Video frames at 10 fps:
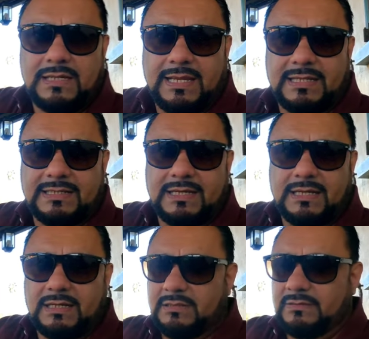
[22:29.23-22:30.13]
And
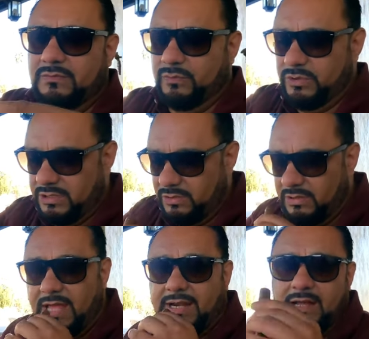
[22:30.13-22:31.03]
we're gonna
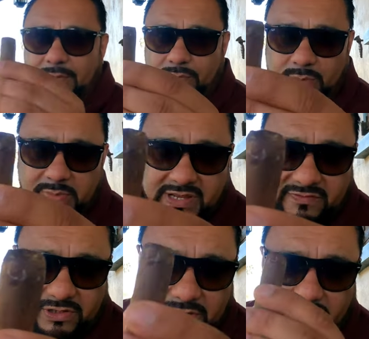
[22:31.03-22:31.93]
go light it up. We're gonna
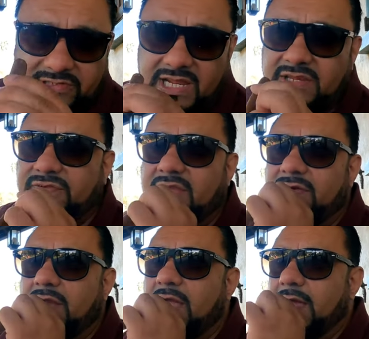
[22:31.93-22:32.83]
give you a little taste
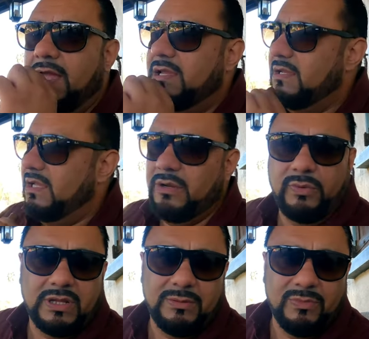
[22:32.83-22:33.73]
flavor. And
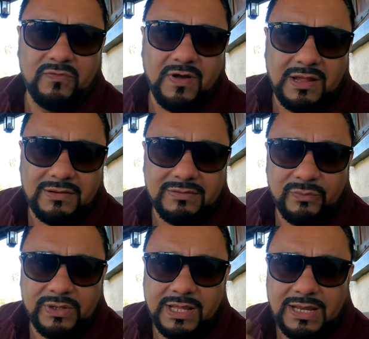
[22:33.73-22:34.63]
then we're gonna move on.
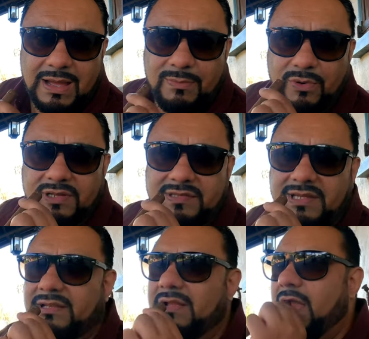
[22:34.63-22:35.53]
We got a lot more to
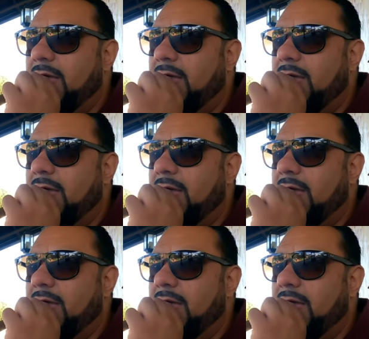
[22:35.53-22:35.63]
see.